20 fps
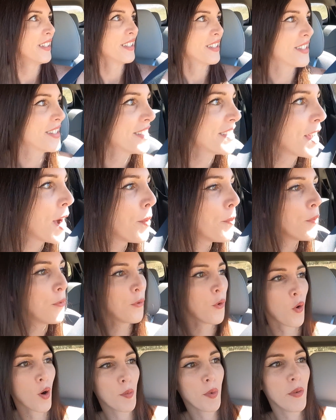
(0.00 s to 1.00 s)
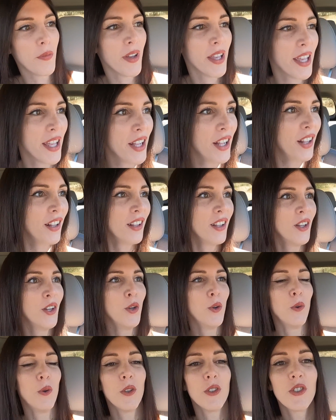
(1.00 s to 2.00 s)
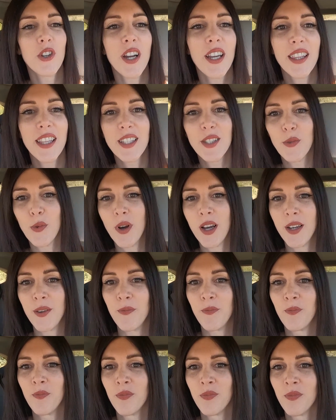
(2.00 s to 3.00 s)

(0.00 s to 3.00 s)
some form of a hill. We'll try this one.